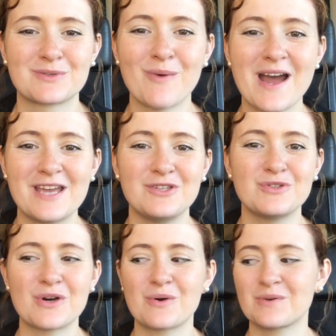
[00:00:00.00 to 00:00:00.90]
Why? You
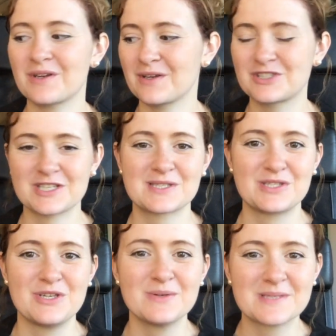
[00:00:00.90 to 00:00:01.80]
don't just
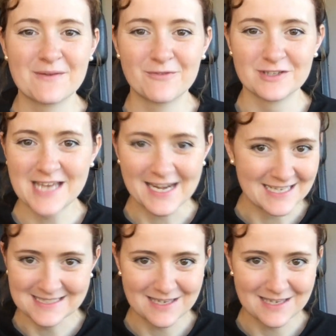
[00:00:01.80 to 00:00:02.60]
use them for tennis.